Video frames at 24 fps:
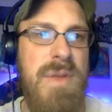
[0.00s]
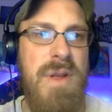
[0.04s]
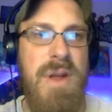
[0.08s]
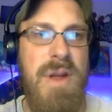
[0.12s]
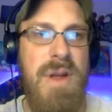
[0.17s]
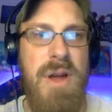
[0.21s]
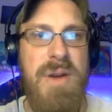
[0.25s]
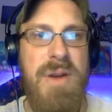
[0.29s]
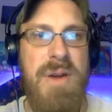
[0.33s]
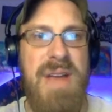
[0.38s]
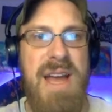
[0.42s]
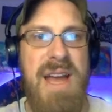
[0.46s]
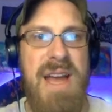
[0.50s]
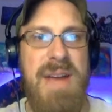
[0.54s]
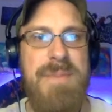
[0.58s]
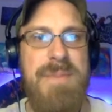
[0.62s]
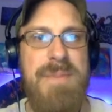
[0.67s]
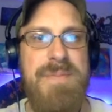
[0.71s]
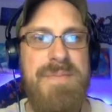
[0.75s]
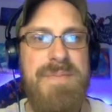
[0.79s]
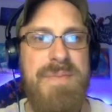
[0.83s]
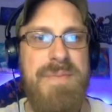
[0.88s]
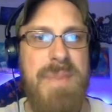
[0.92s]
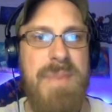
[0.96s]
Okay.
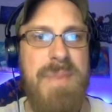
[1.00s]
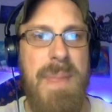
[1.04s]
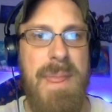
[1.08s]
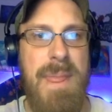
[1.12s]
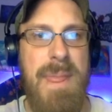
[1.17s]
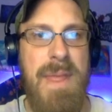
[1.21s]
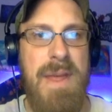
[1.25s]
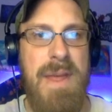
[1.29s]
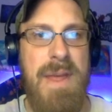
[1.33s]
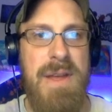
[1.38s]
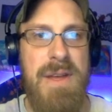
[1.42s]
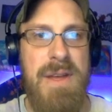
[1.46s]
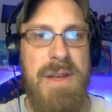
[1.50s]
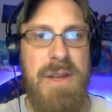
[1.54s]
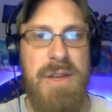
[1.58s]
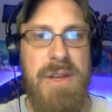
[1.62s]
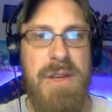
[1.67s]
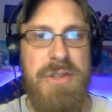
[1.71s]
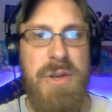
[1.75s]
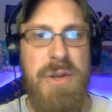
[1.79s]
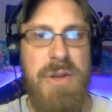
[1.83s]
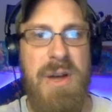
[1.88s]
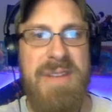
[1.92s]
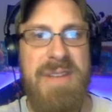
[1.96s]

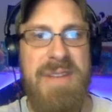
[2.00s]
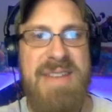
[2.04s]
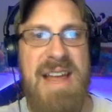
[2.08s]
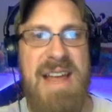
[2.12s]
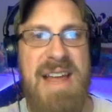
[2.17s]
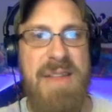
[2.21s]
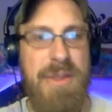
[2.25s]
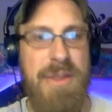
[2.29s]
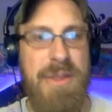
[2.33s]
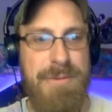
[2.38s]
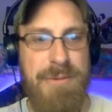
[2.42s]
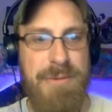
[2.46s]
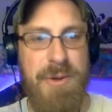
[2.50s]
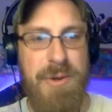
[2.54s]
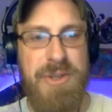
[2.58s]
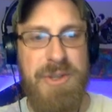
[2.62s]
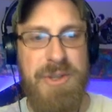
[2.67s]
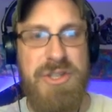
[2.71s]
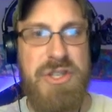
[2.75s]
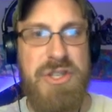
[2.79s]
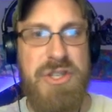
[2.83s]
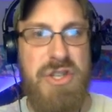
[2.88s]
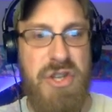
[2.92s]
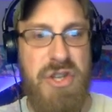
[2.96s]
So hunt down the
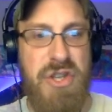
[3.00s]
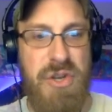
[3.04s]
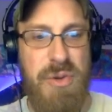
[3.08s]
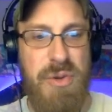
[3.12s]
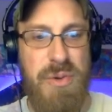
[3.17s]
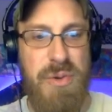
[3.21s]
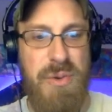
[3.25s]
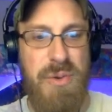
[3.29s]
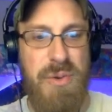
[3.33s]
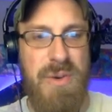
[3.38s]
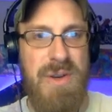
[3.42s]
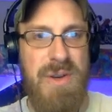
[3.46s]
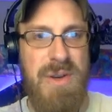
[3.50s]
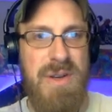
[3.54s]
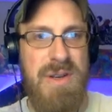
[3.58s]
first 2